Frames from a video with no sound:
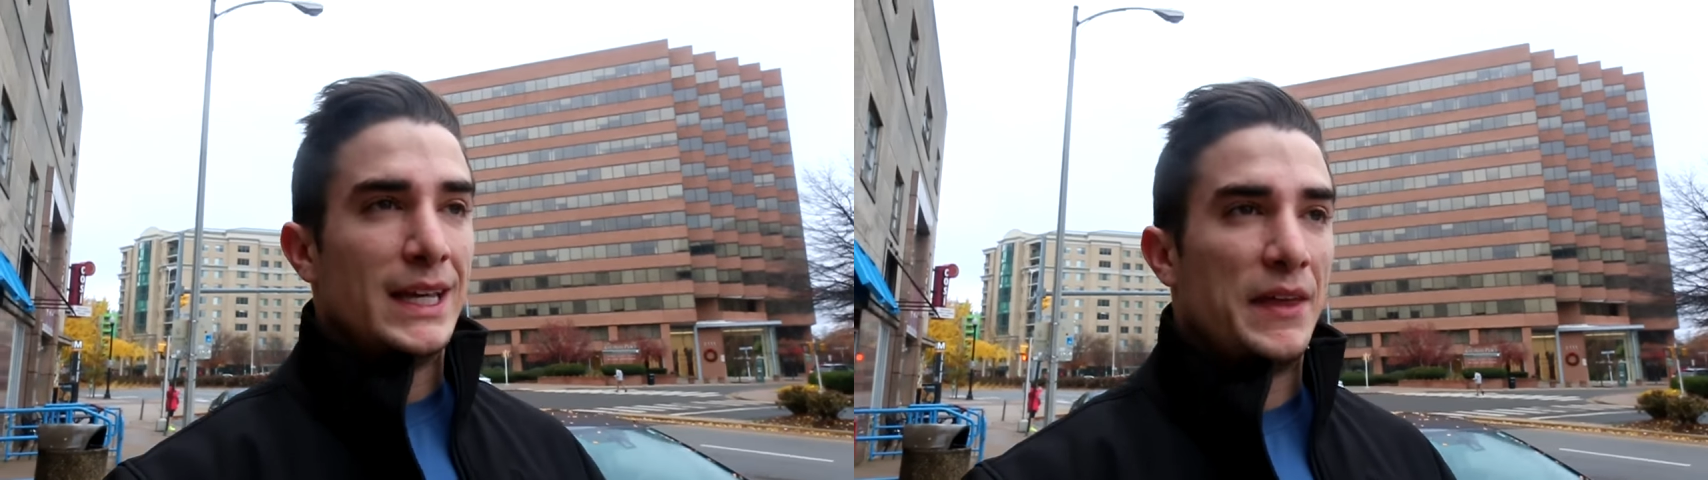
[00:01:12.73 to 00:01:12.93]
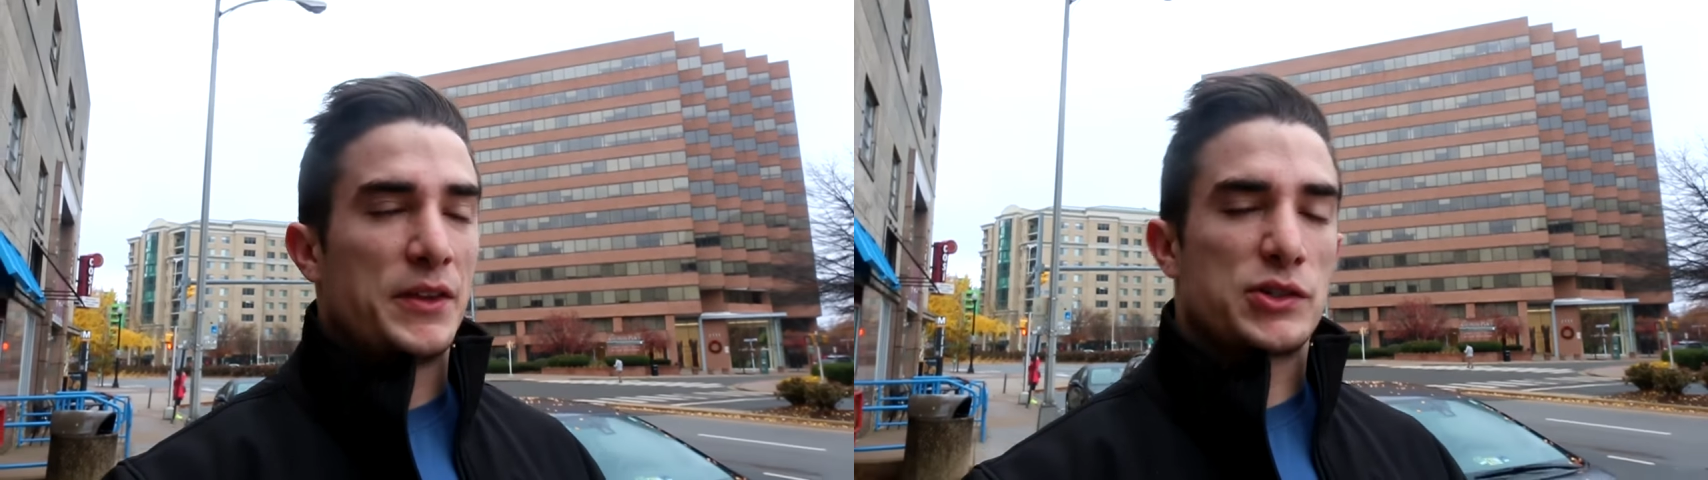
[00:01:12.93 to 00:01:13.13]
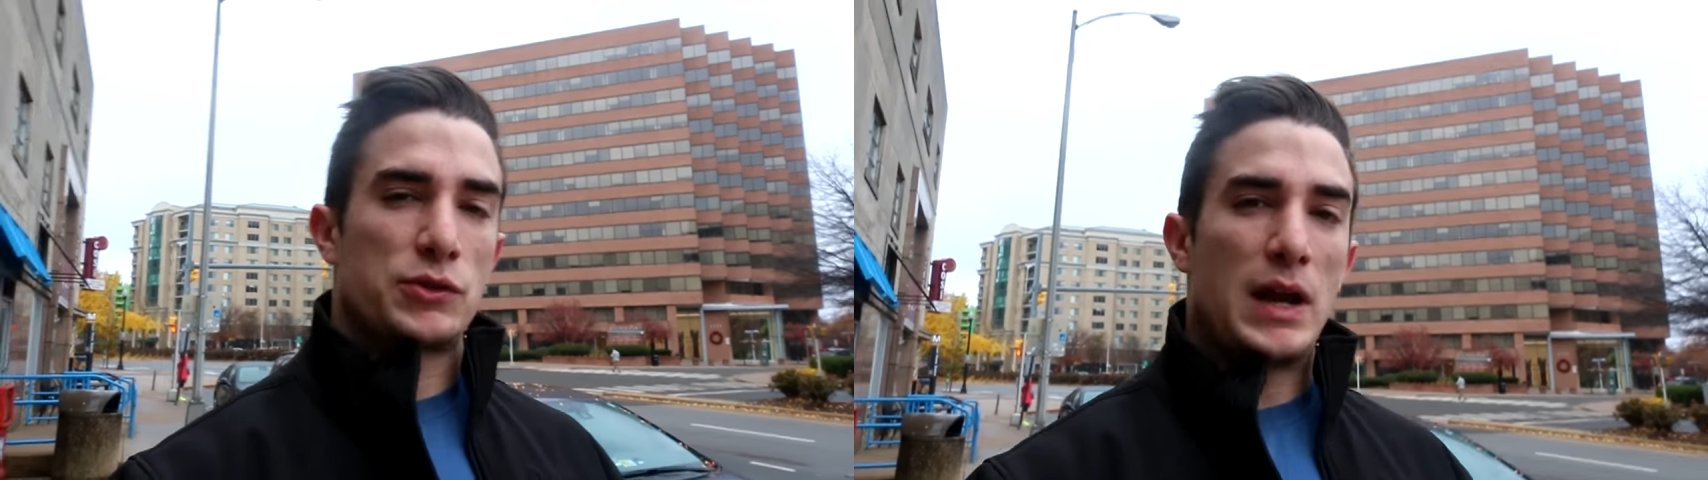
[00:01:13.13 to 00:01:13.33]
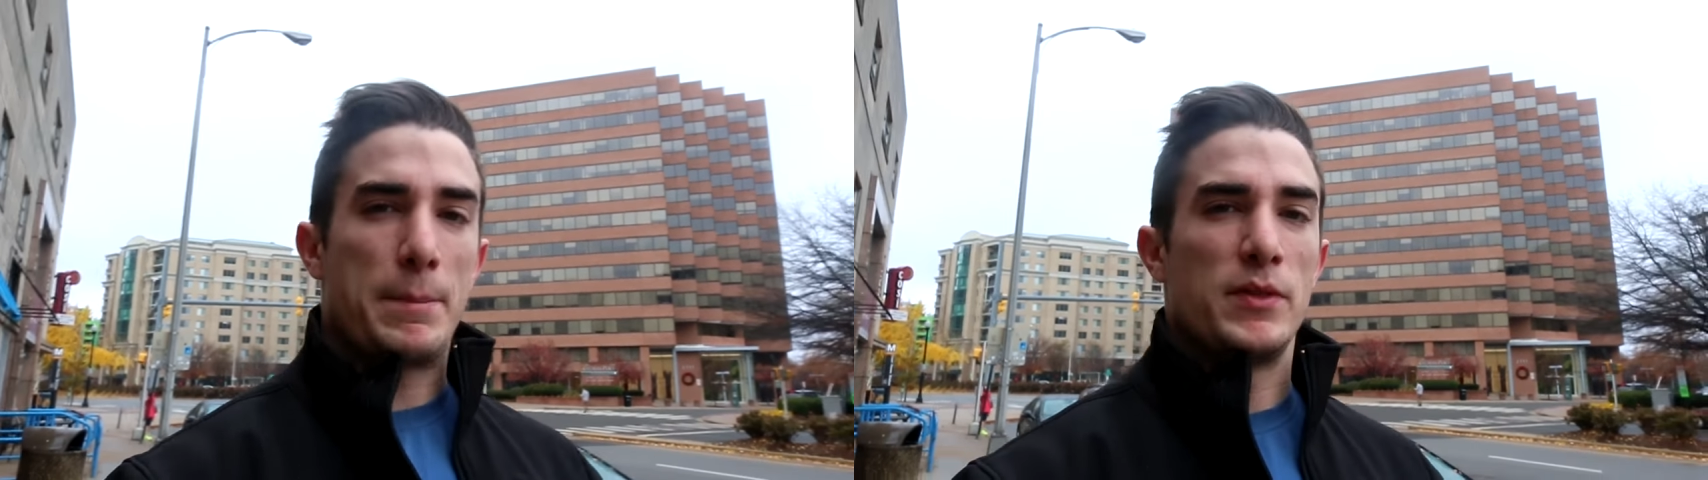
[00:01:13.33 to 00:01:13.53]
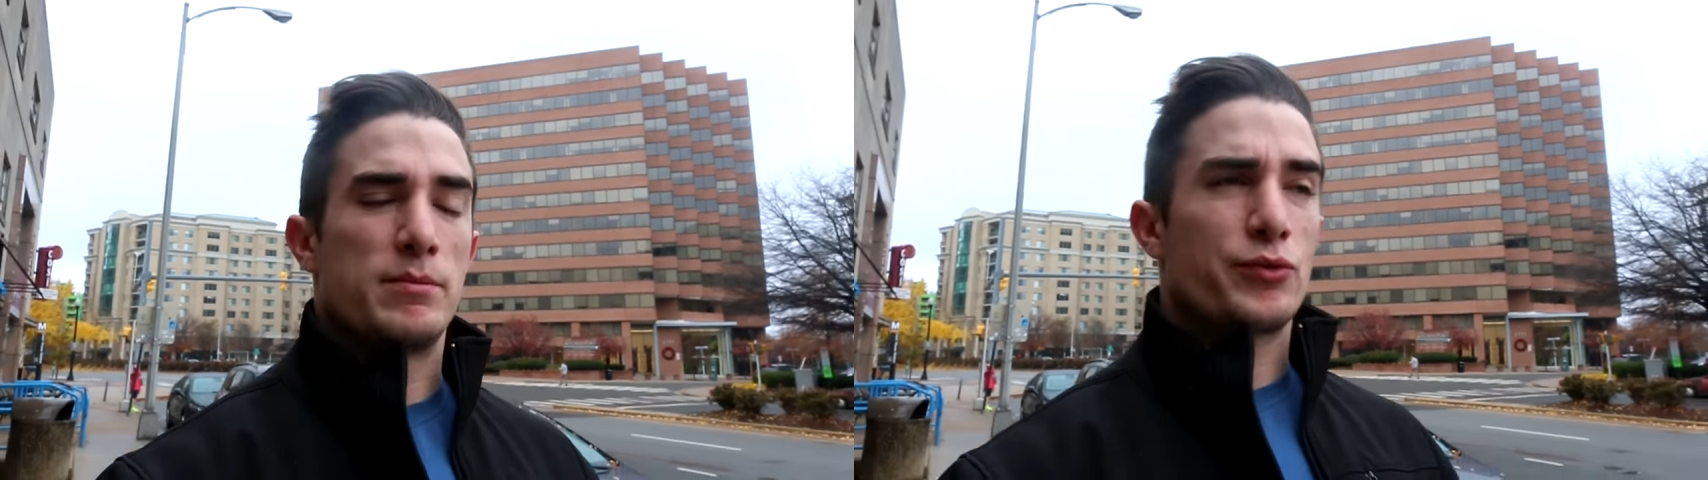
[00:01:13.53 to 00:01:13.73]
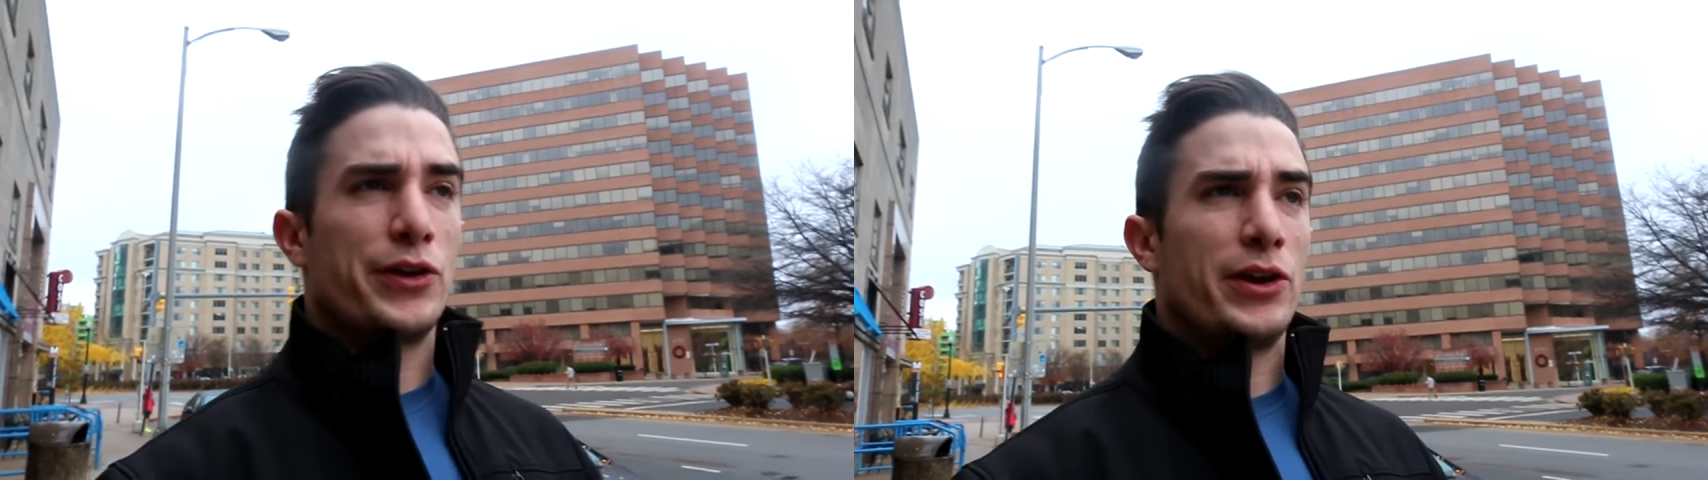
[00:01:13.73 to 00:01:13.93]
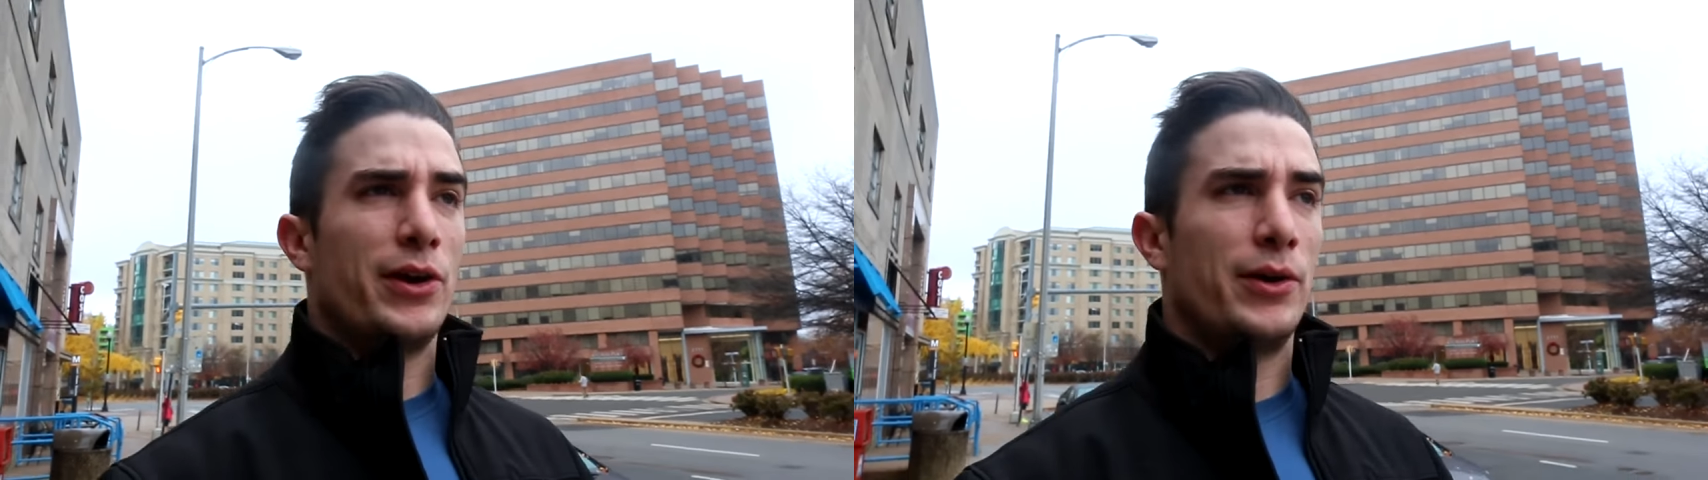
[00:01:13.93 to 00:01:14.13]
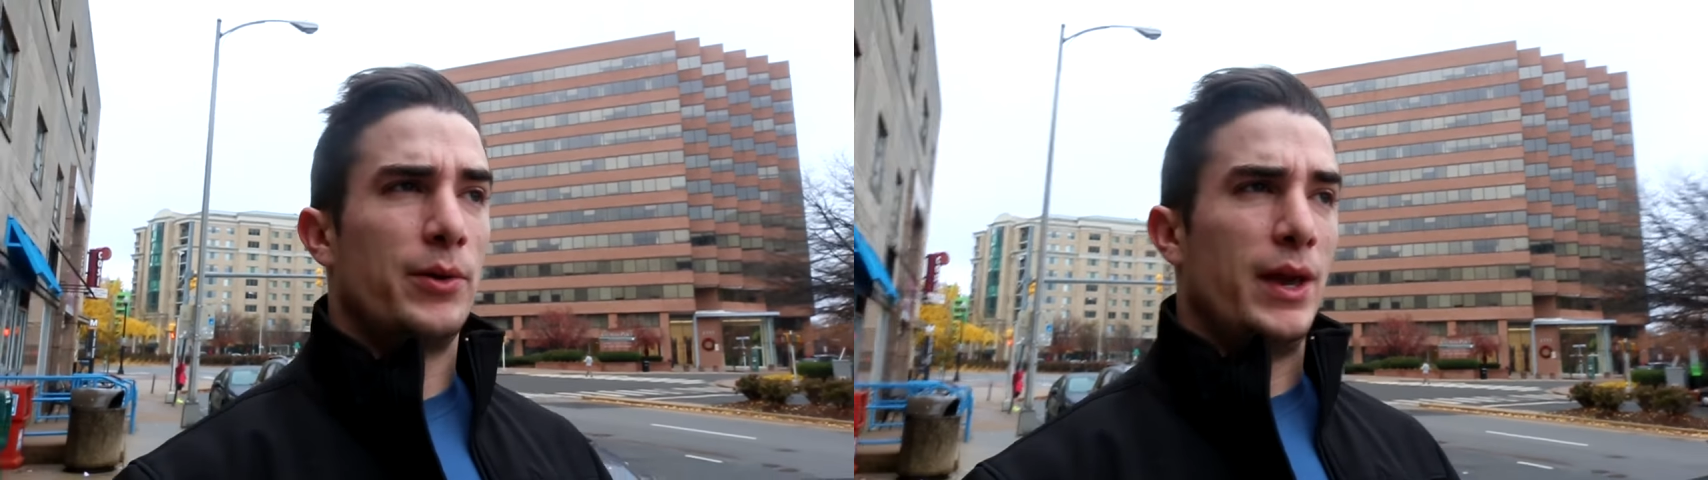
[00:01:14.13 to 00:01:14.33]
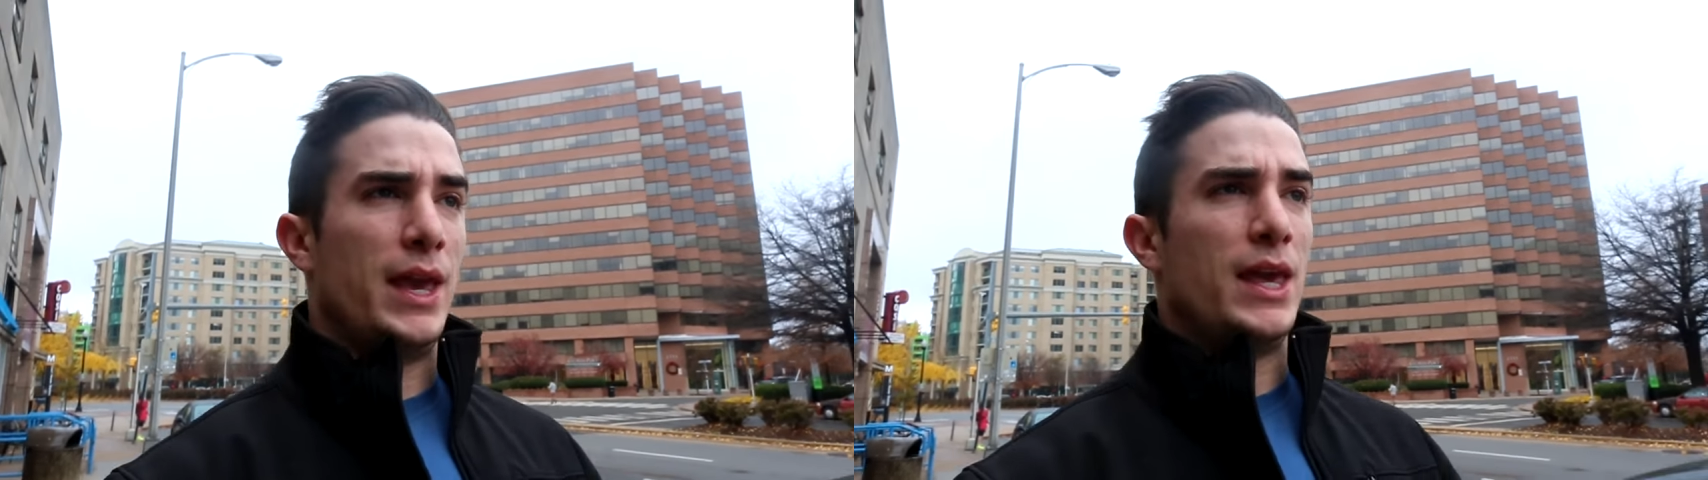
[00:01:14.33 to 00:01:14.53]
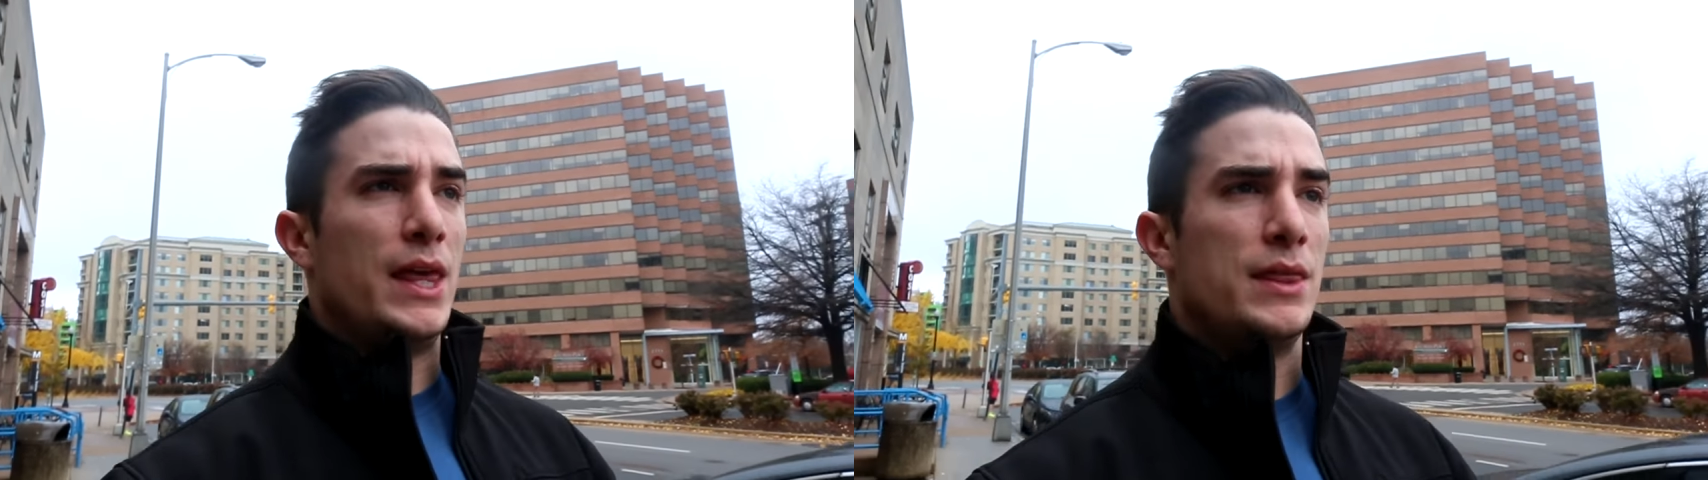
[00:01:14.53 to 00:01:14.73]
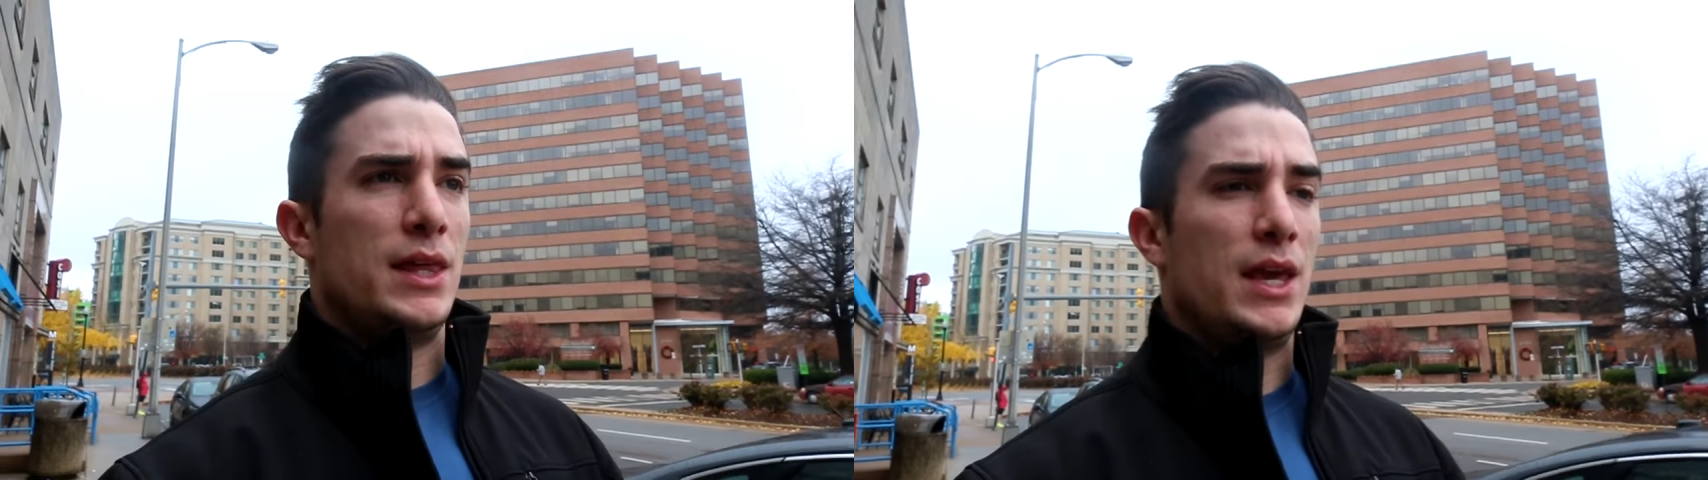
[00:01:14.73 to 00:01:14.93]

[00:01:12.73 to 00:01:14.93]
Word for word: and they start wrapping the burrito and